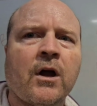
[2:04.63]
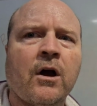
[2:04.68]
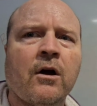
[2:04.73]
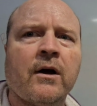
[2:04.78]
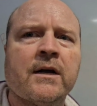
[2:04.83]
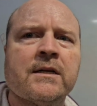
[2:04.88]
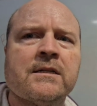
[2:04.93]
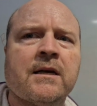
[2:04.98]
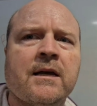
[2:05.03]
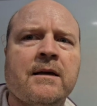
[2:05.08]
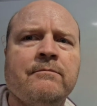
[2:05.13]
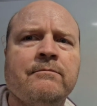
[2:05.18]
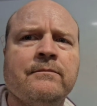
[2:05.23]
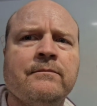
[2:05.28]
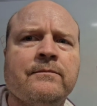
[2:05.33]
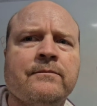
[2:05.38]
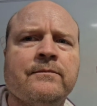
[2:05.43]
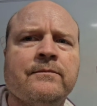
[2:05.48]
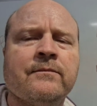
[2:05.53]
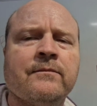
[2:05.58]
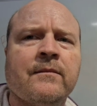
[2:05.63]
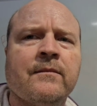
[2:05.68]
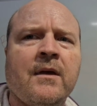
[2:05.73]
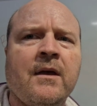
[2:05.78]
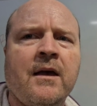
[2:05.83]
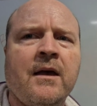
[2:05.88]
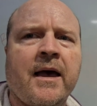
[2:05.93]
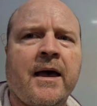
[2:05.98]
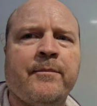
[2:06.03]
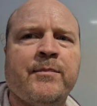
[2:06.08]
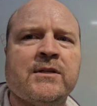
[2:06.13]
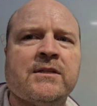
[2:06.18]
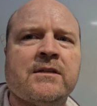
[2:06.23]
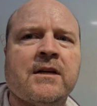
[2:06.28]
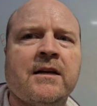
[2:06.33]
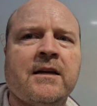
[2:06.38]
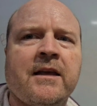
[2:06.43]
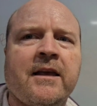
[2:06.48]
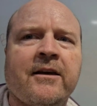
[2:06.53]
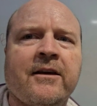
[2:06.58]
All right team, happy
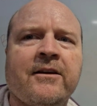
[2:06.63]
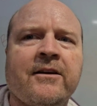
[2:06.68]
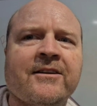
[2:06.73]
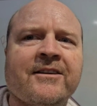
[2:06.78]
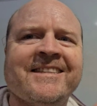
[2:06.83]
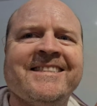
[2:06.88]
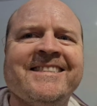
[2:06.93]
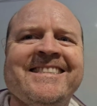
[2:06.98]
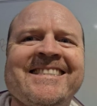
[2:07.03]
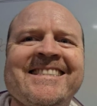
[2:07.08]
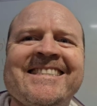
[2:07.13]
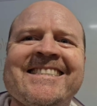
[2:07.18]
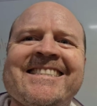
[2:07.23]
studying.